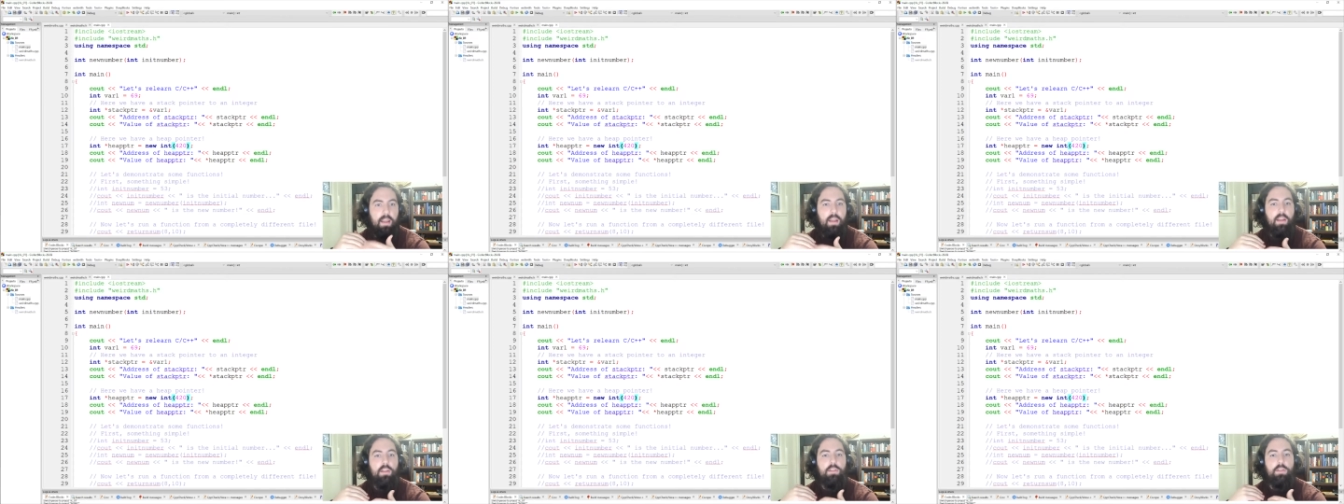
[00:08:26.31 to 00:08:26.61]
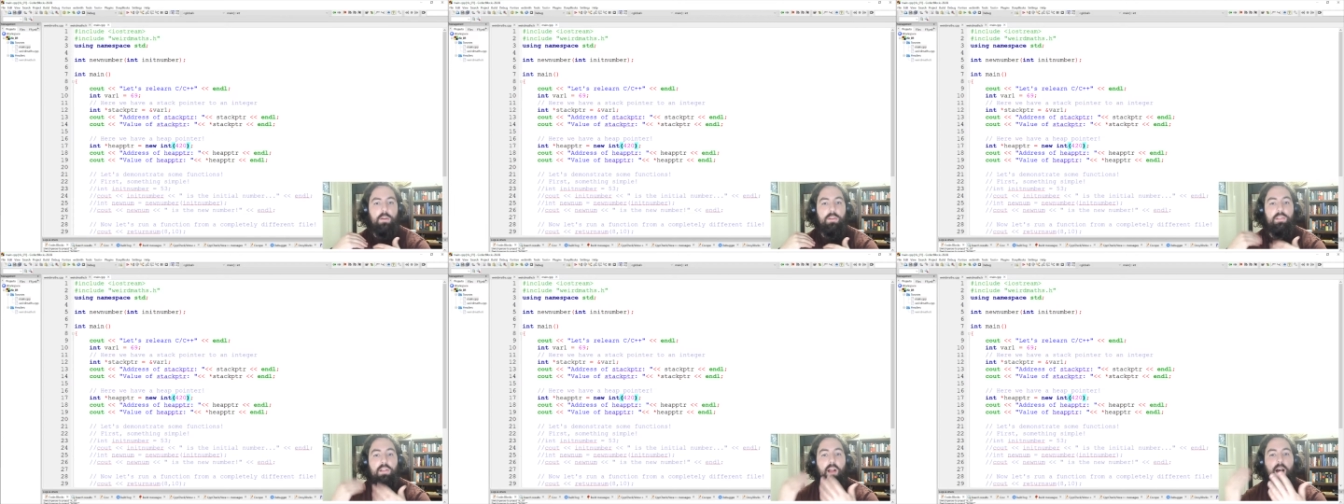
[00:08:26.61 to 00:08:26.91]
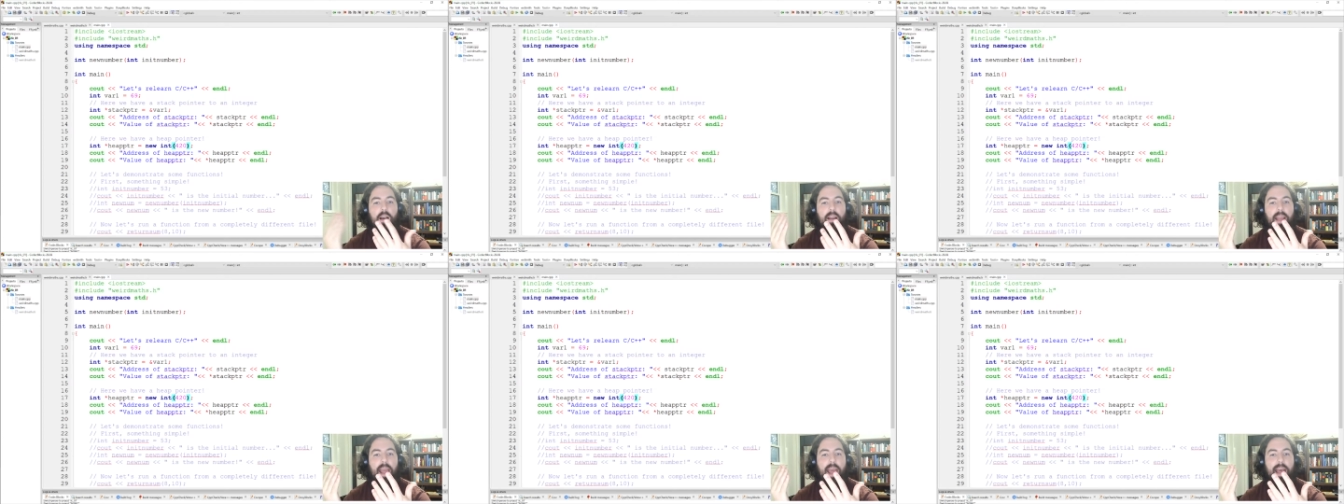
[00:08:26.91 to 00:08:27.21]
So as
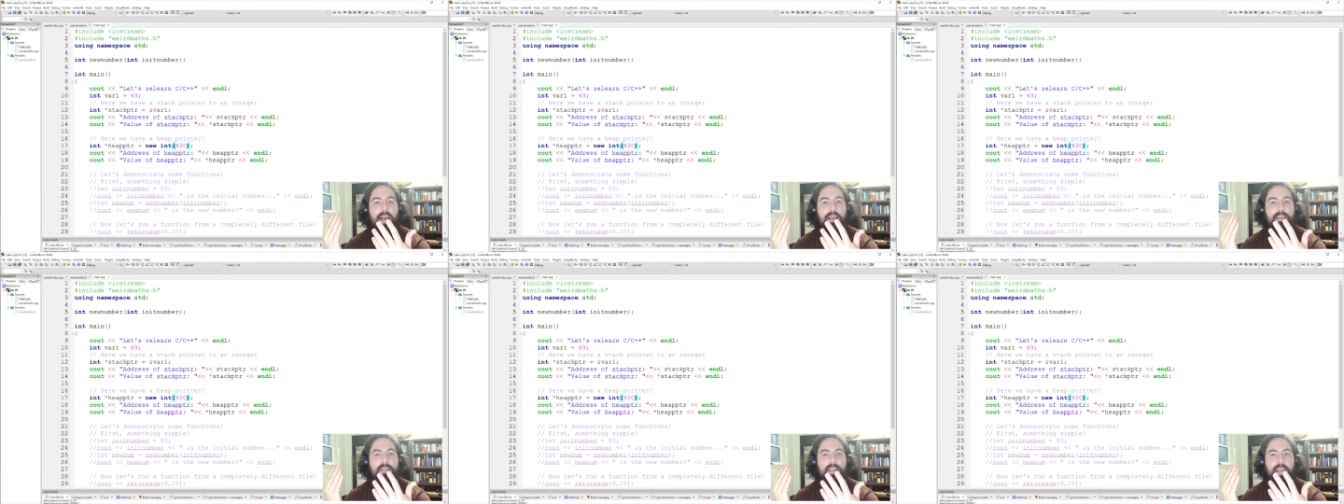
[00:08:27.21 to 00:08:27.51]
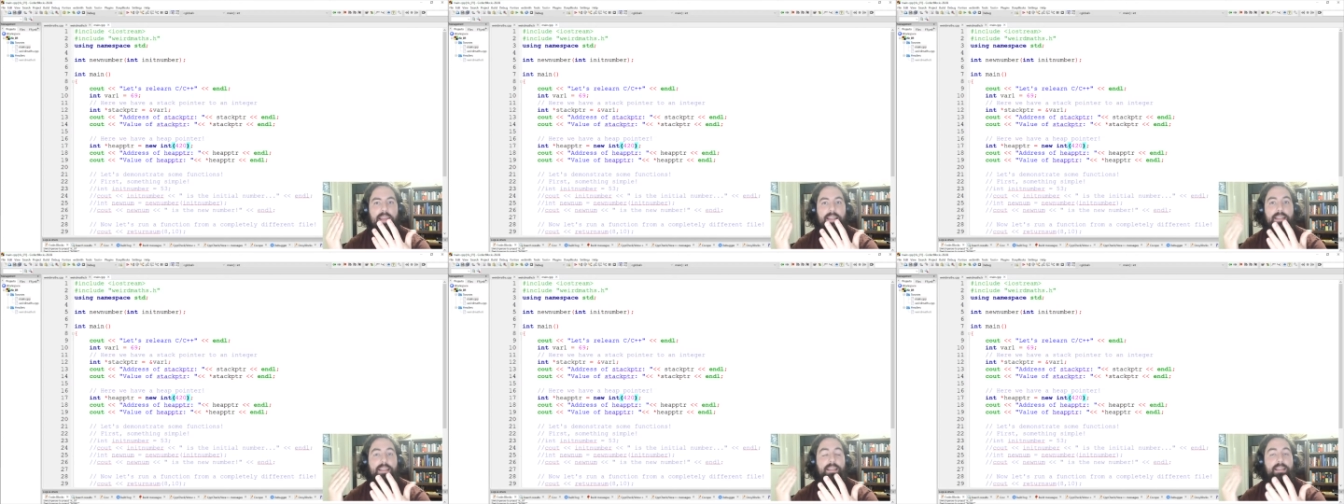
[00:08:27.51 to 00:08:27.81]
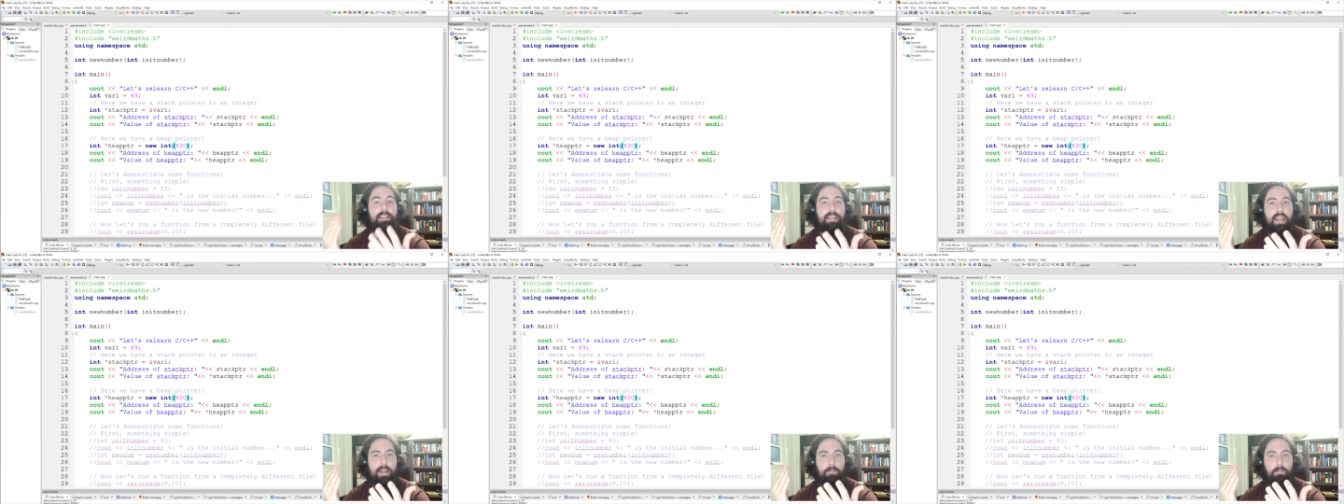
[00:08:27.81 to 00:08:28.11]
long as it's in the
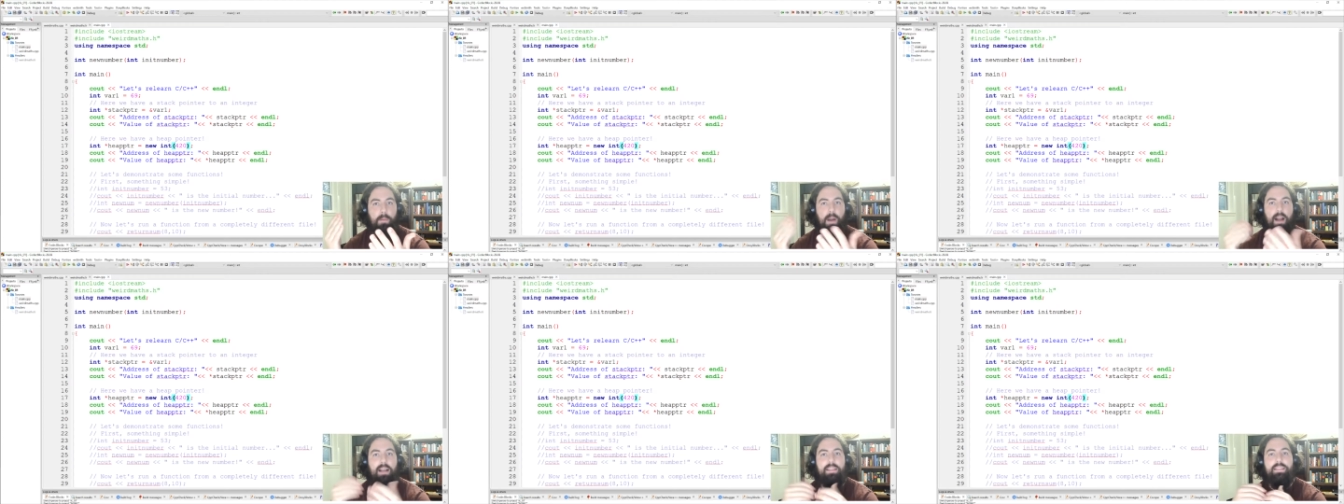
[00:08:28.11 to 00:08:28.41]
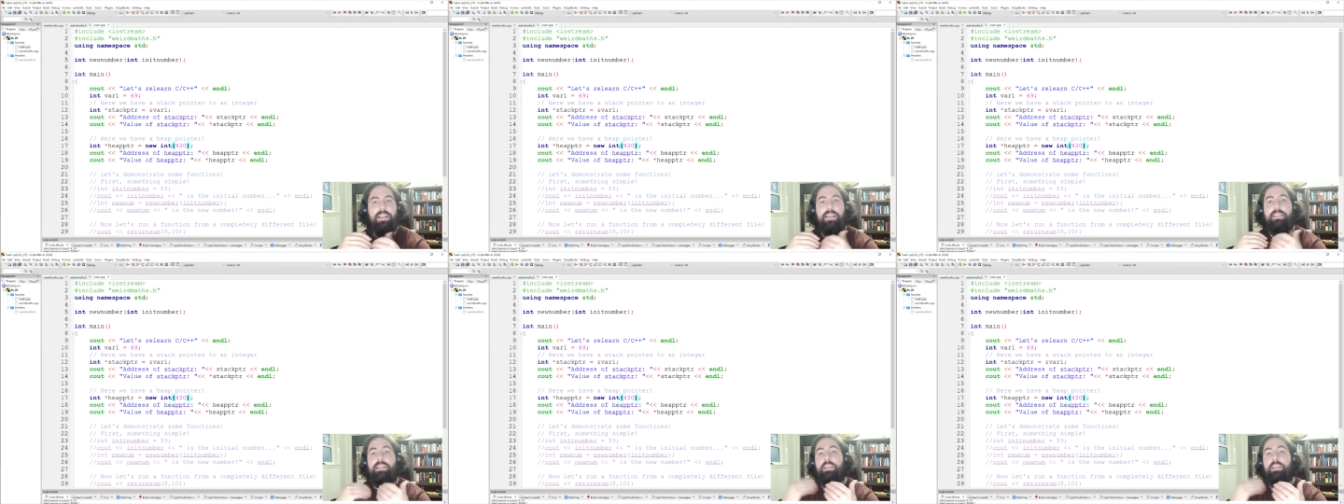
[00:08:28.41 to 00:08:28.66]
same process,